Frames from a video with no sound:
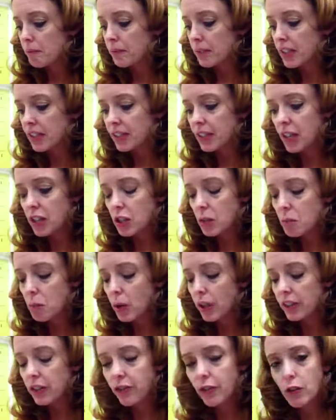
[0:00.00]
discussion
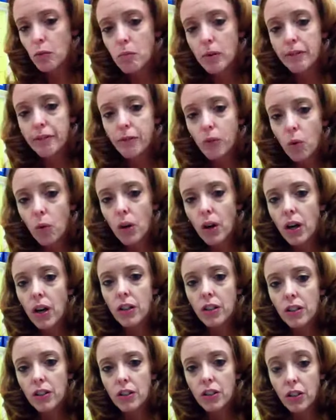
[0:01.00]
points for before,
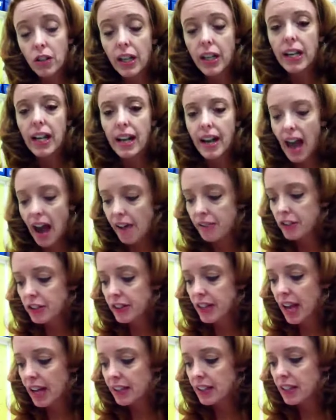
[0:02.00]
during, and after
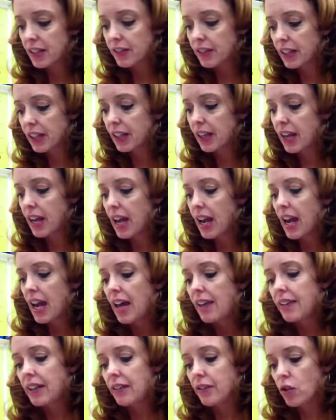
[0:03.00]
the activity,
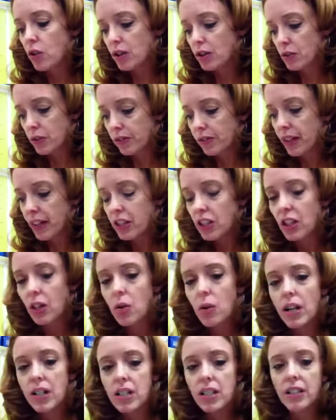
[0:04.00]
and then of course reflection
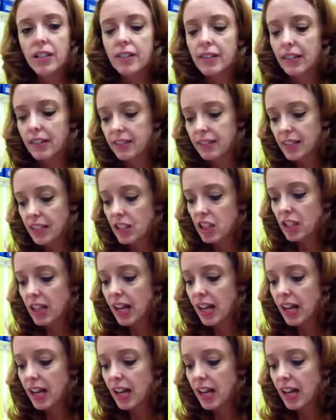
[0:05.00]
questions, extension